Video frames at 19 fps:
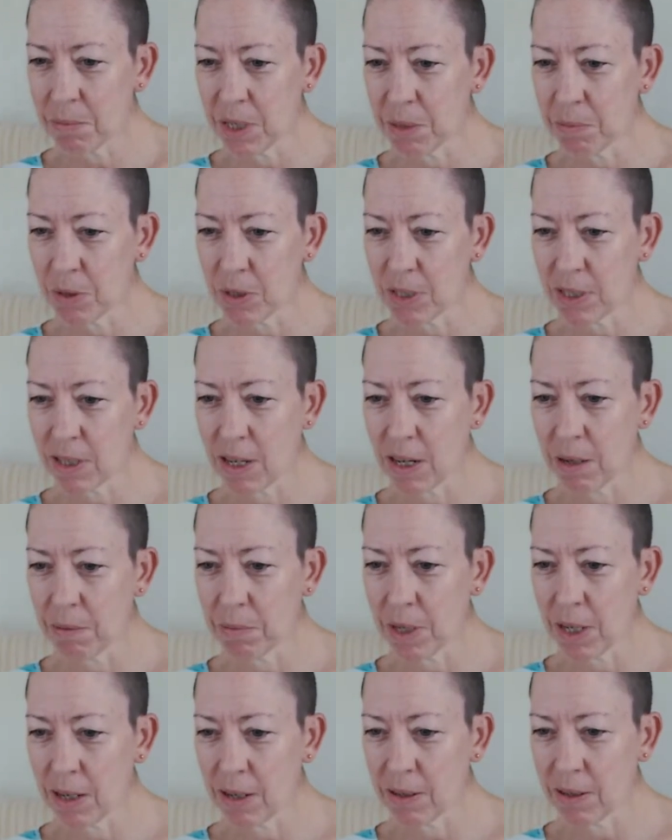Mind Body Calm
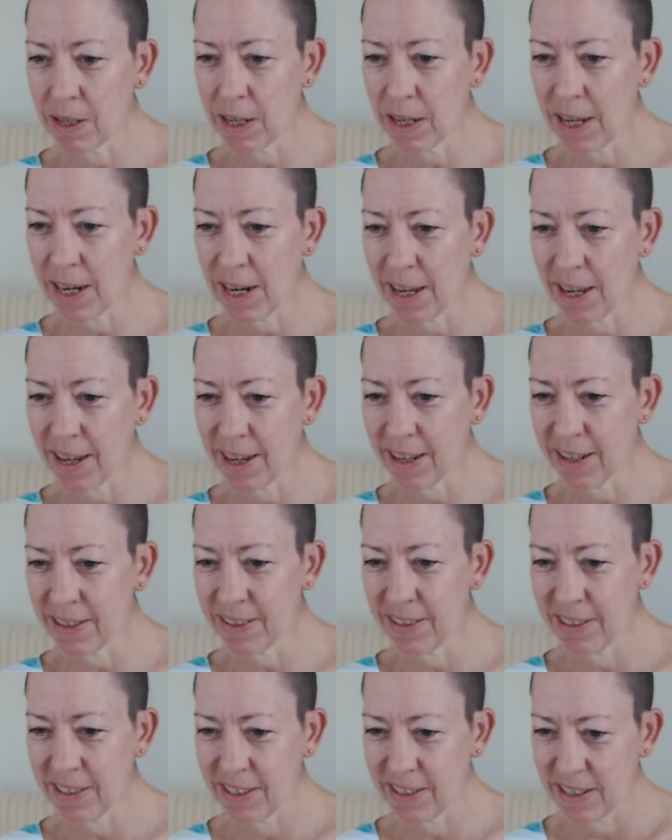Yoga,
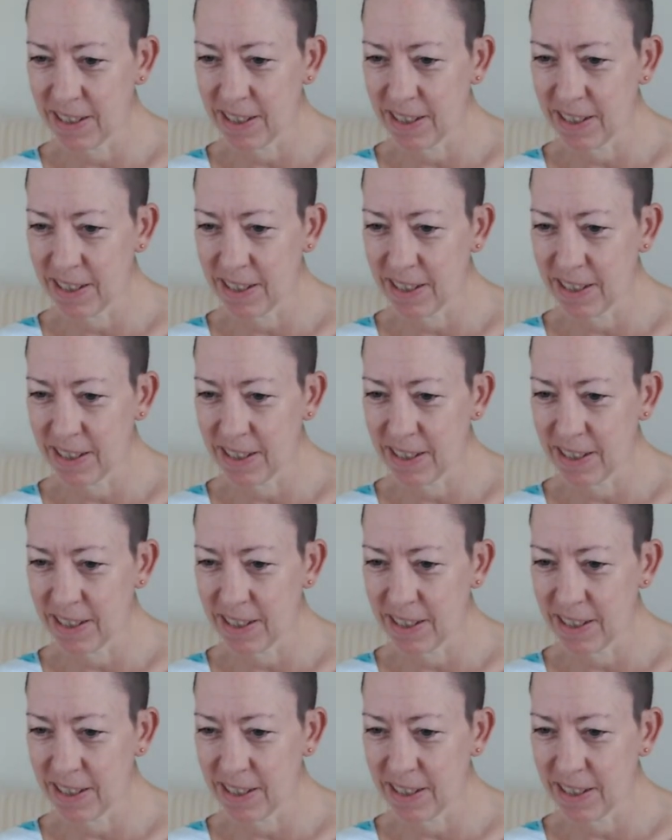hello.